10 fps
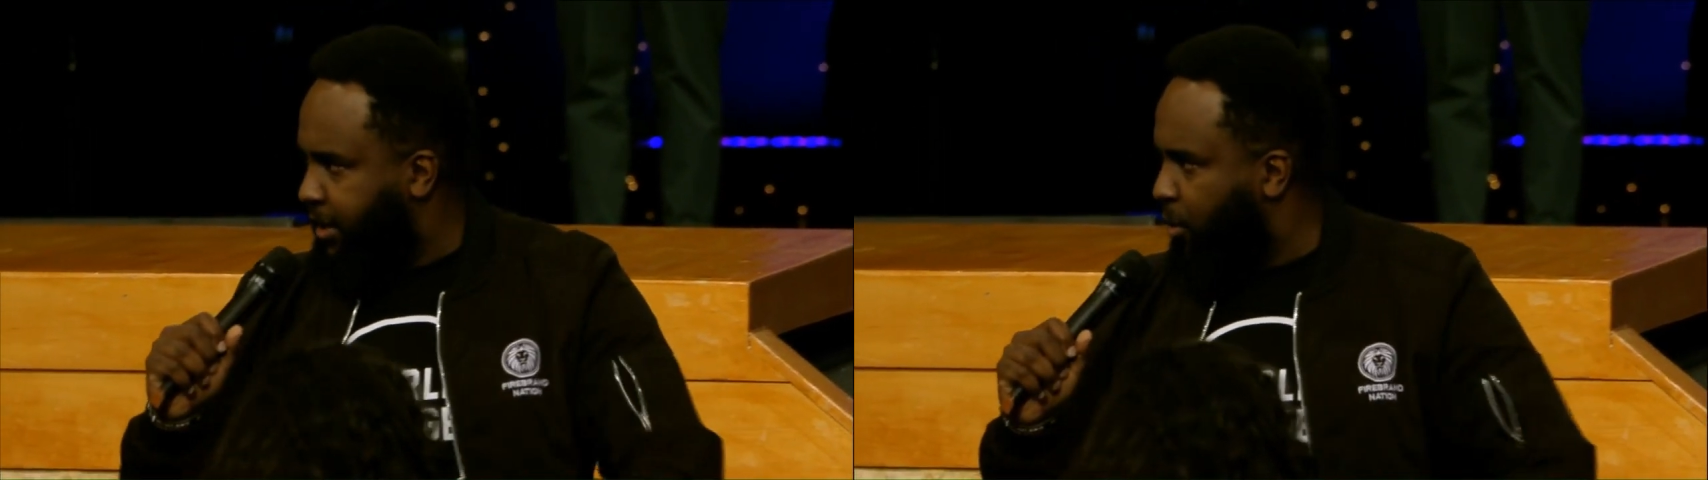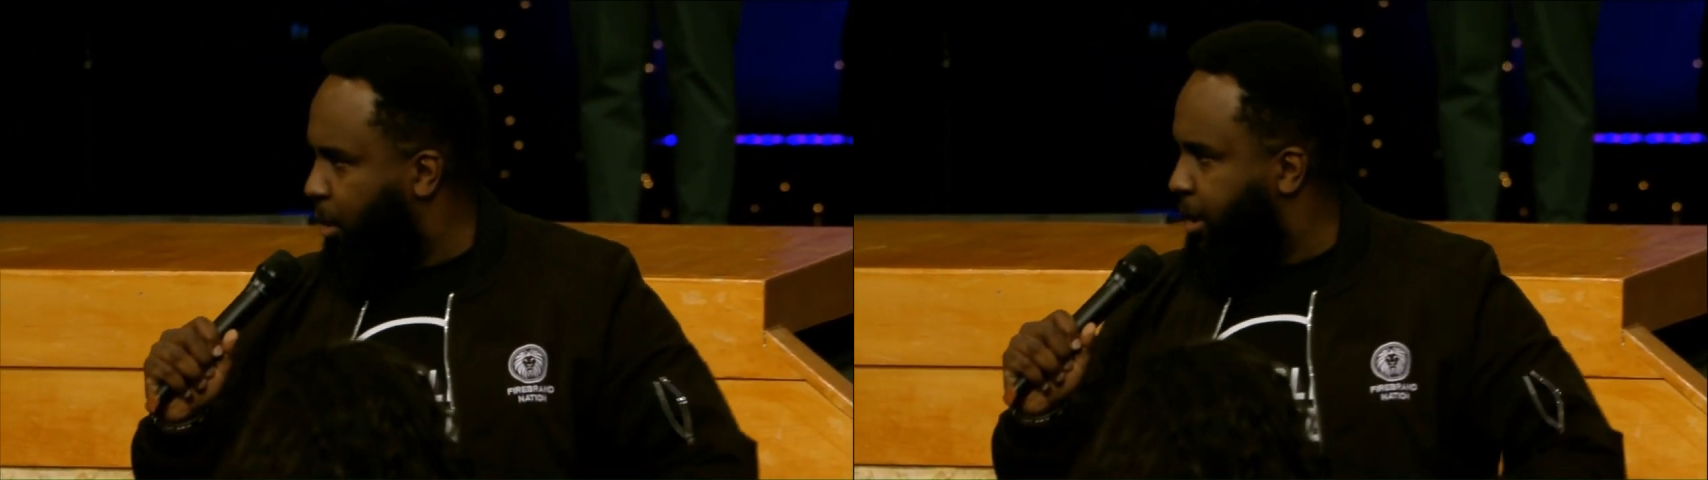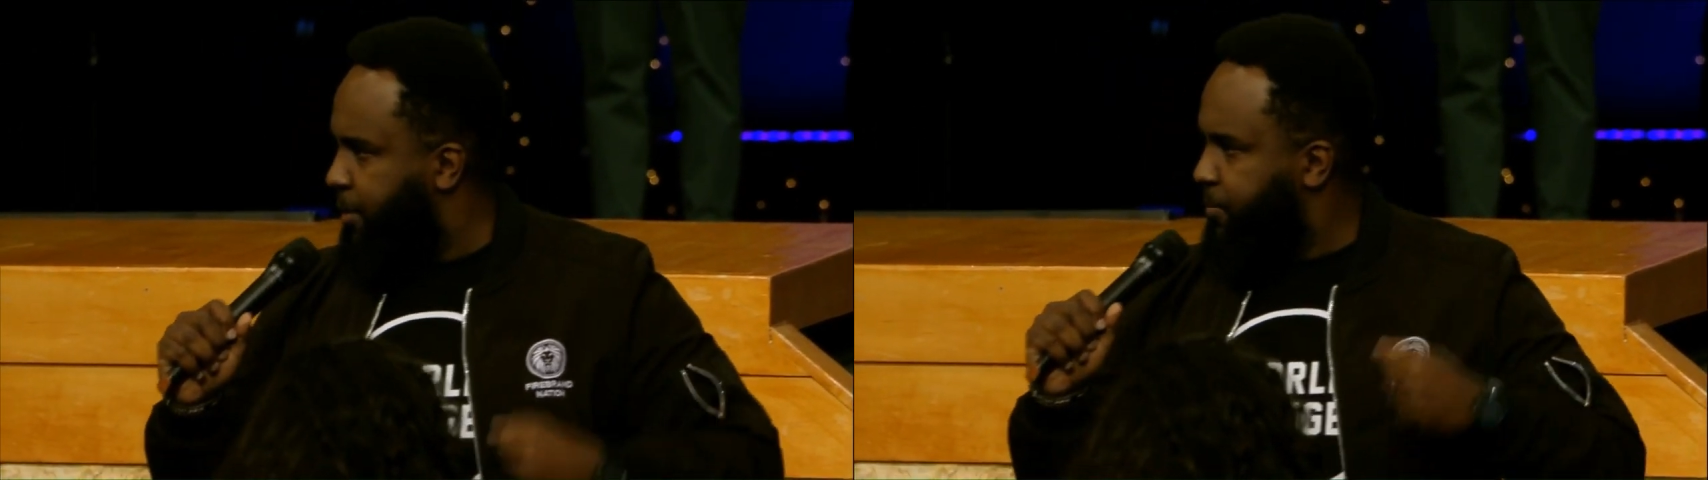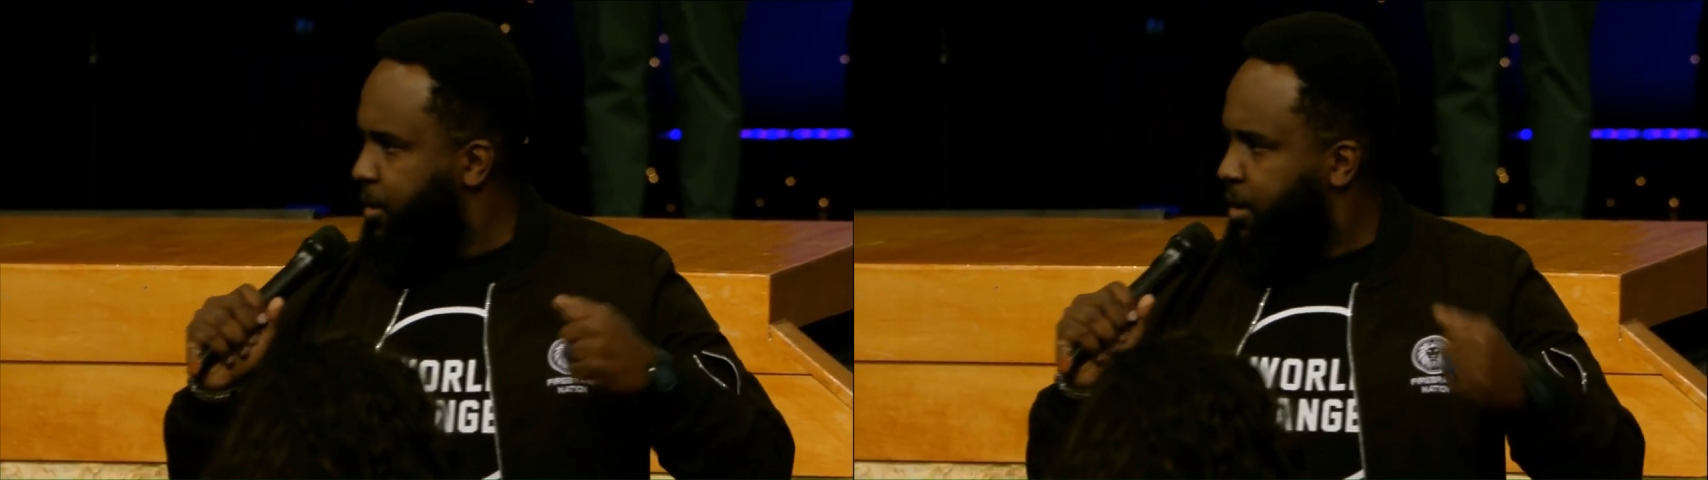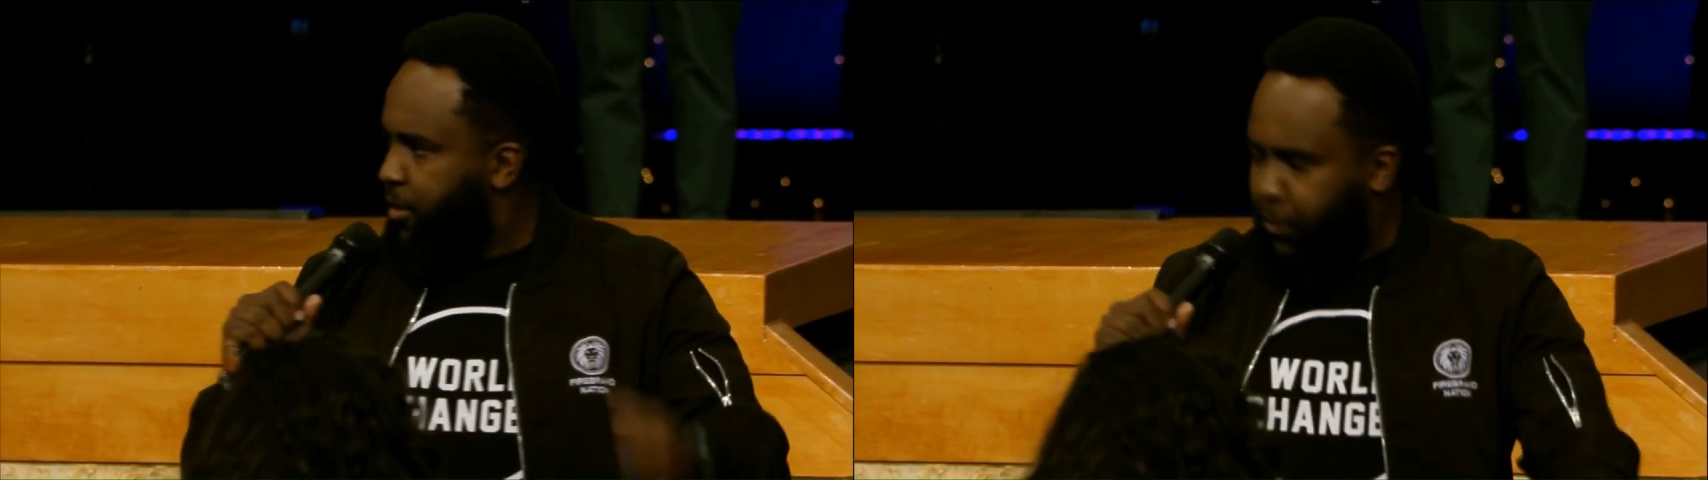the word
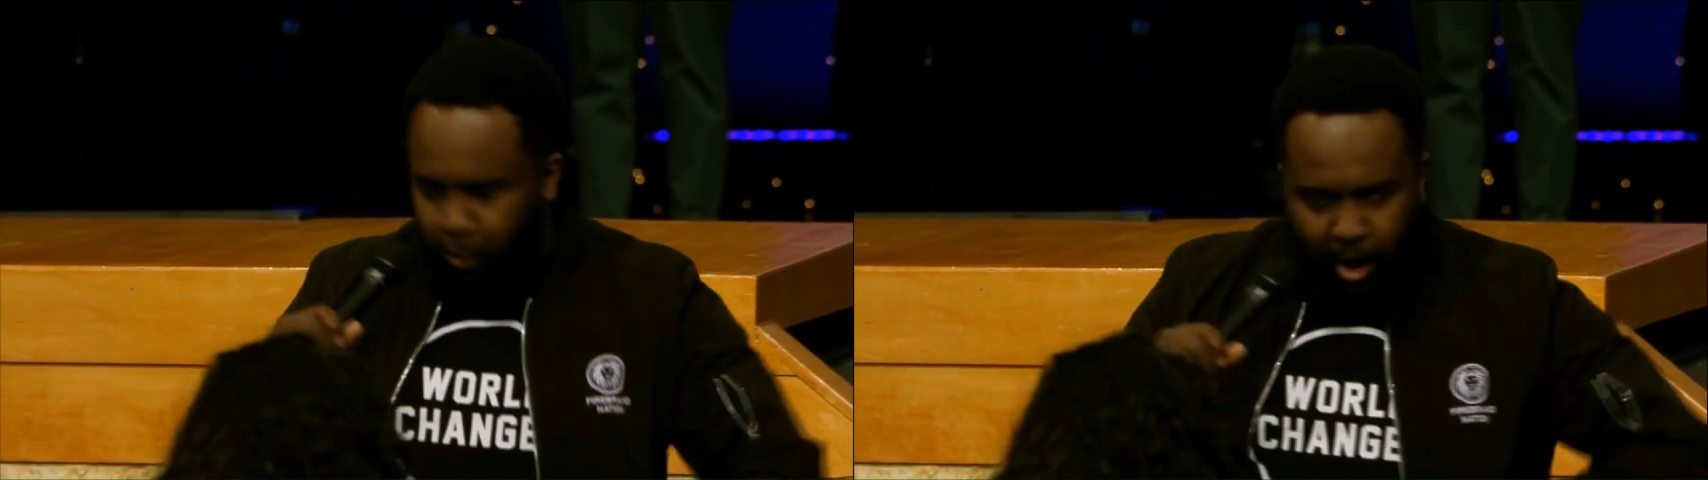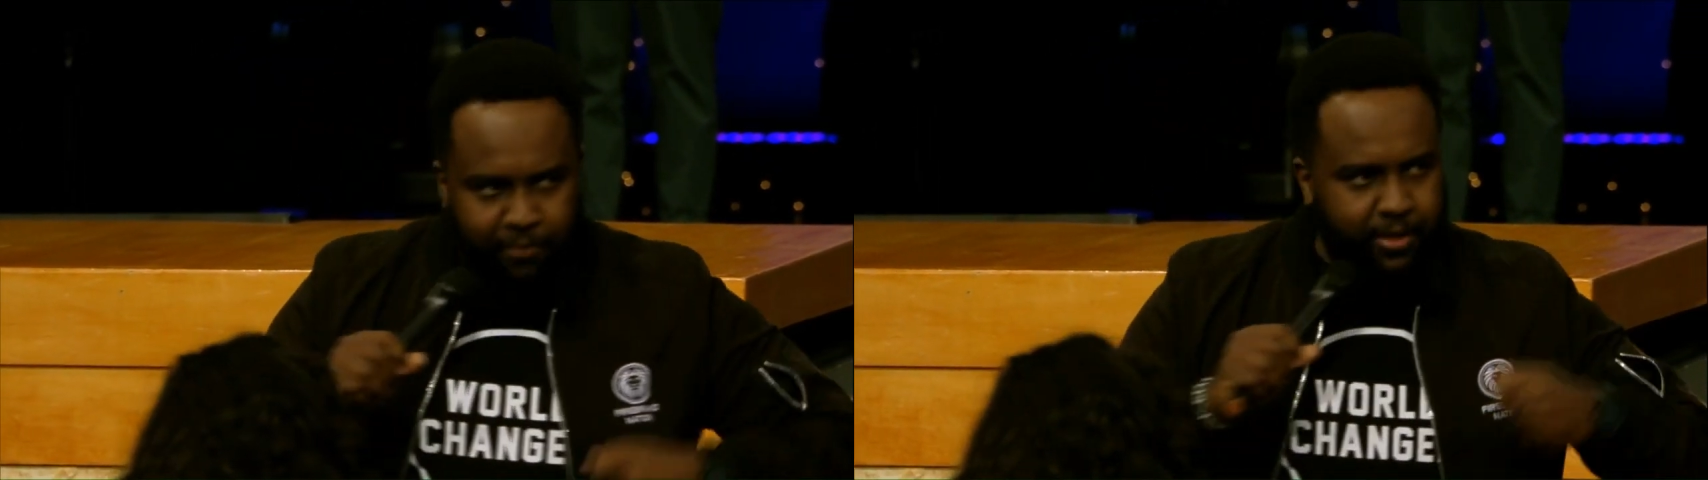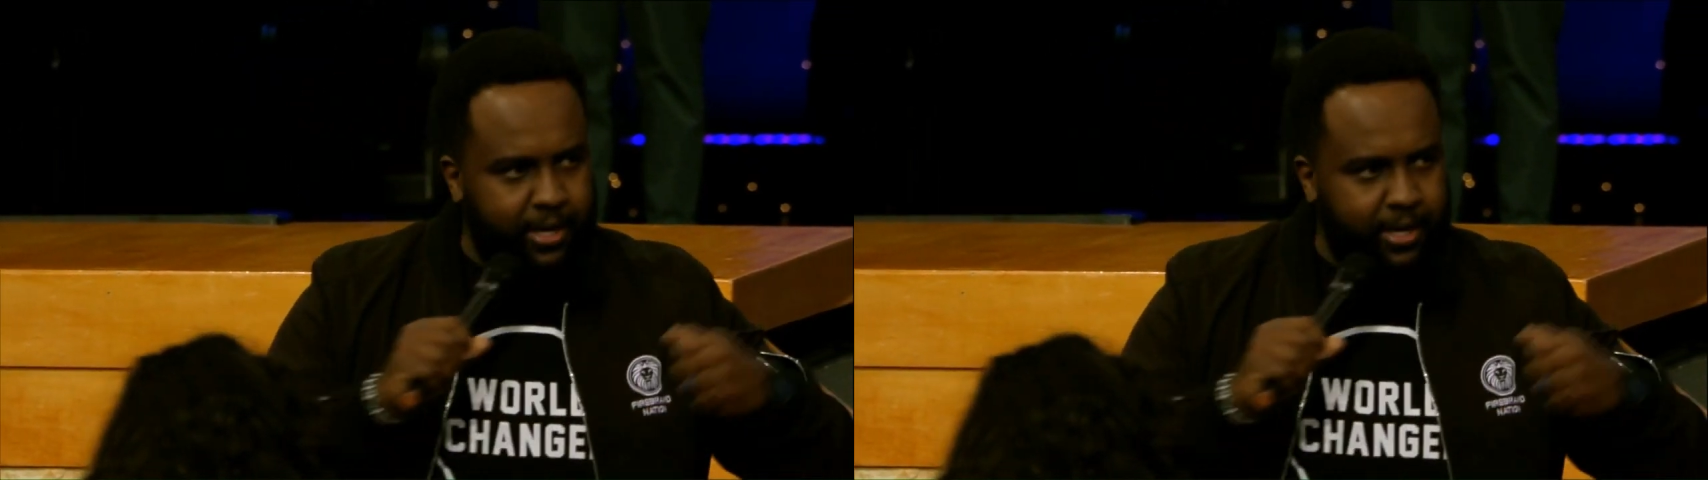throughout the